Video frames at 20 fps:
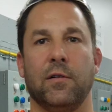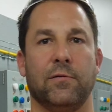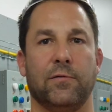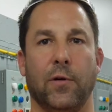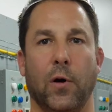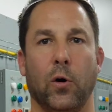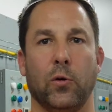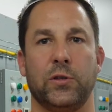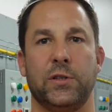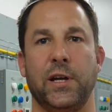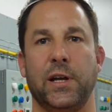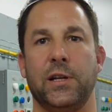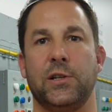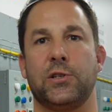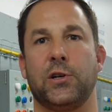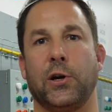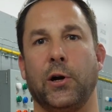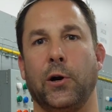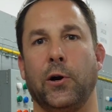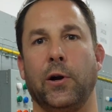
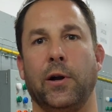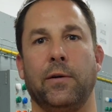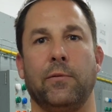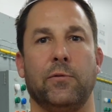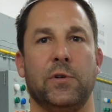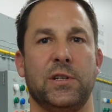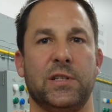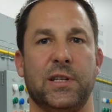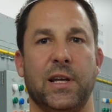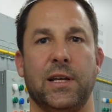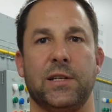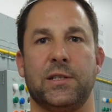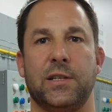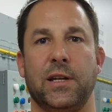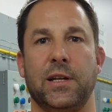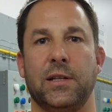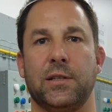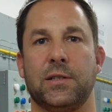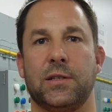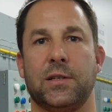voltage, current,
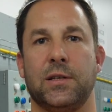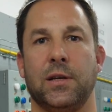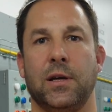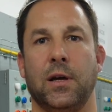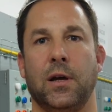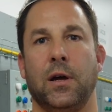resistance,